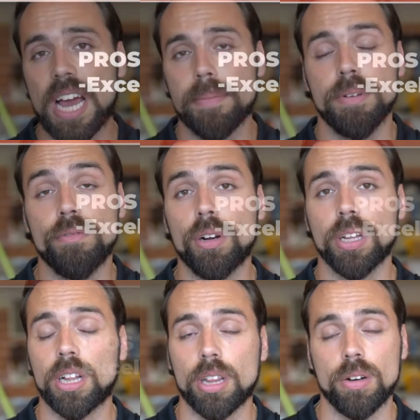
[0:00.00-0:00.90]
got to be
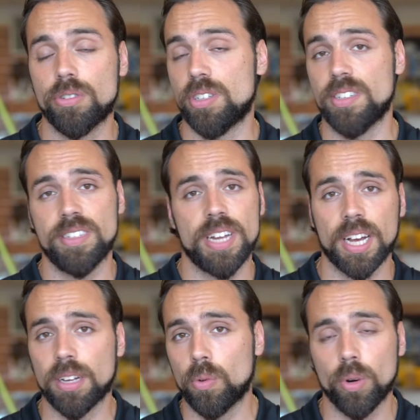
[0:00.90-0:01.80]
really close. This is
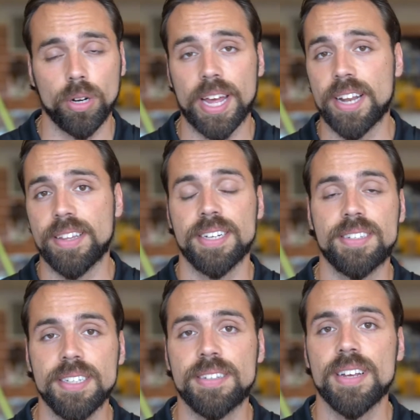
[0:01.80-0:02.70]
not going to work at a
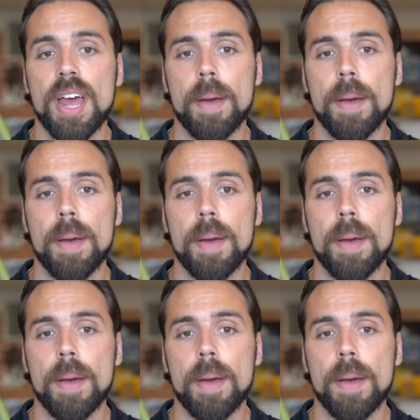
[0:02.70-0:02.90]
distance,